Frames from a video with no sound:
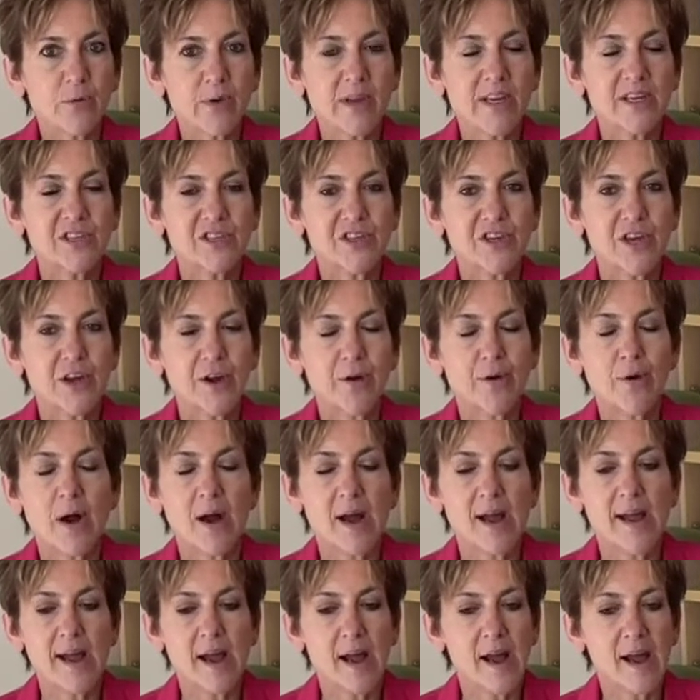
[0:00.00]
weeks ago.
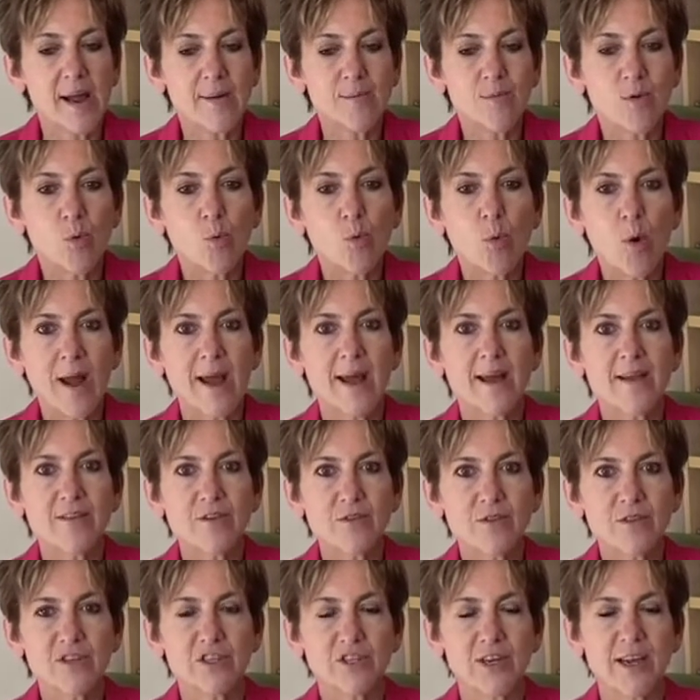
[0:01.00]
I am aware
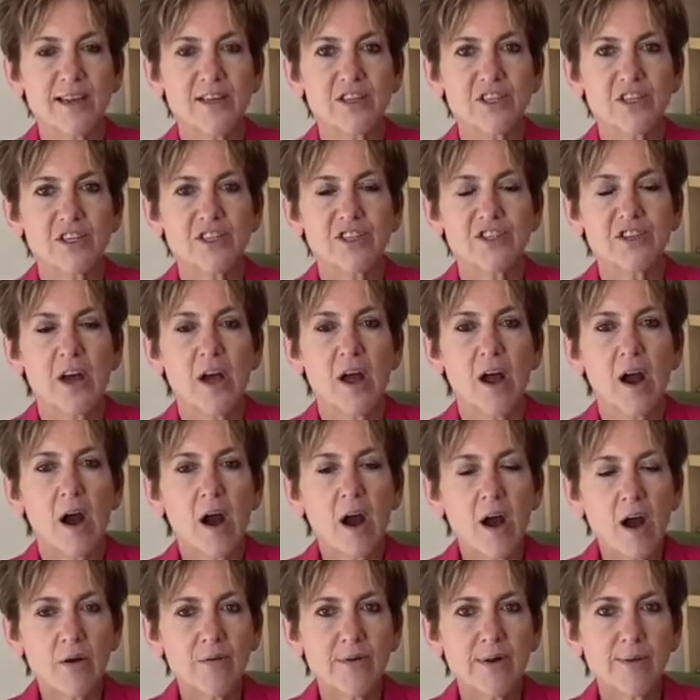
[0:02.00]
that the changes
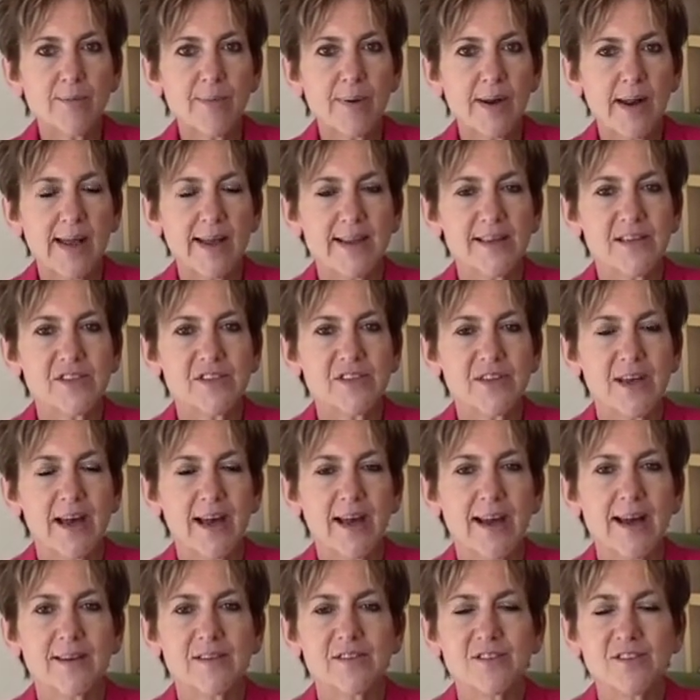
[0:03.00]
are in place,
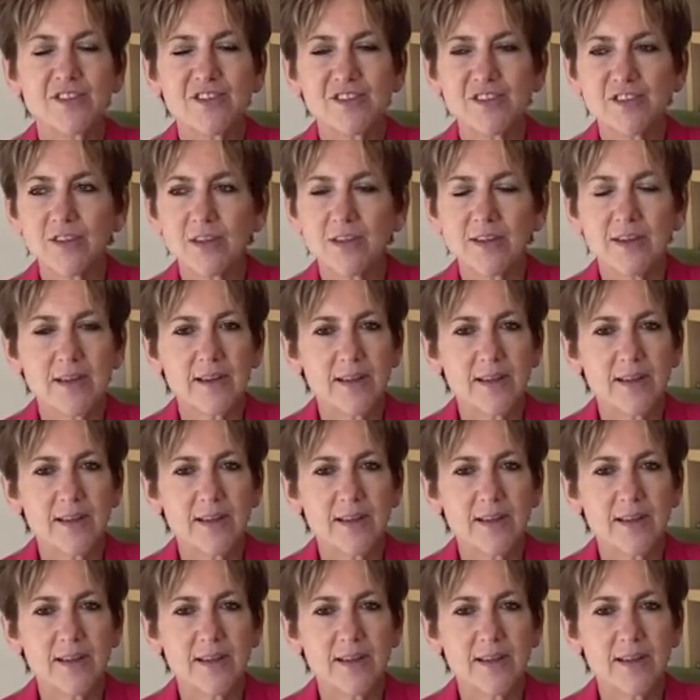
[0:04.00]
and this is